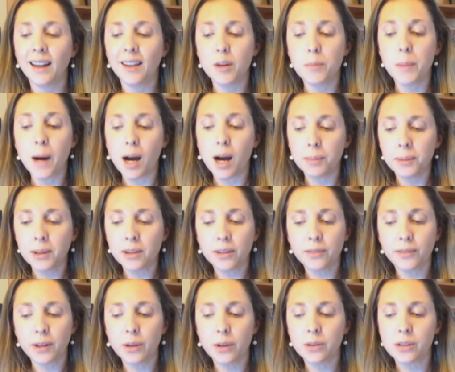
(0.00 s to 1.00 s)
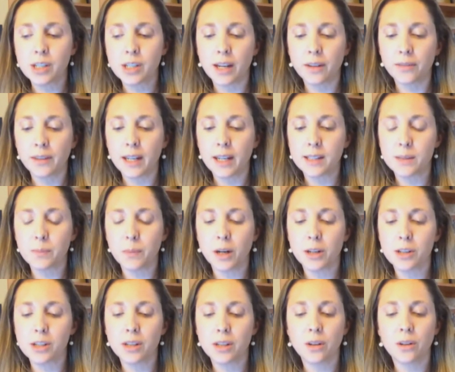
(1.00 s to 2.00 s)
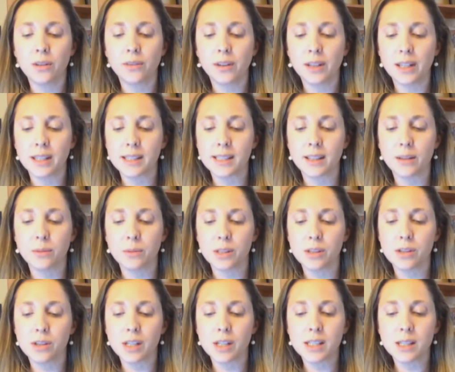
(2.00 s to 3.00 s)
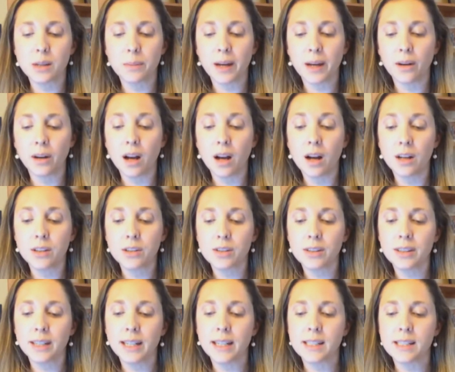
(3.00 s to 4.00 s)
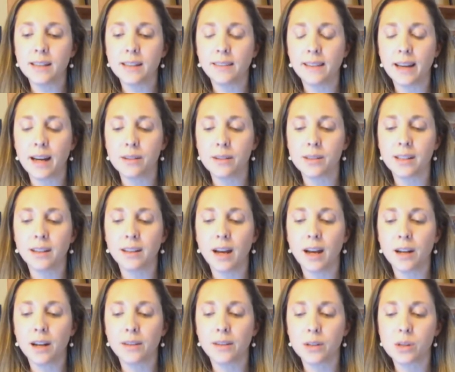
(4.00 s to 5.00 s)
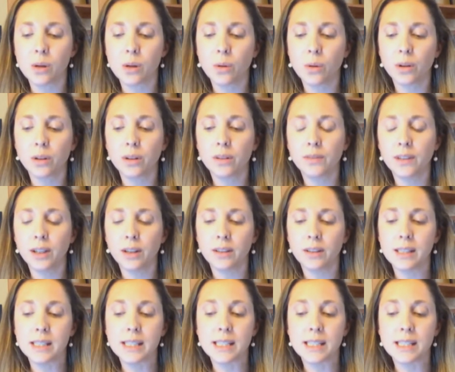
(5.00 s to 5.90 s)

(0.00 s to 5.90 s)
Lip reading: In the popular vote, JFK's margin over Nixon was just about 118,000 out of a total of nearly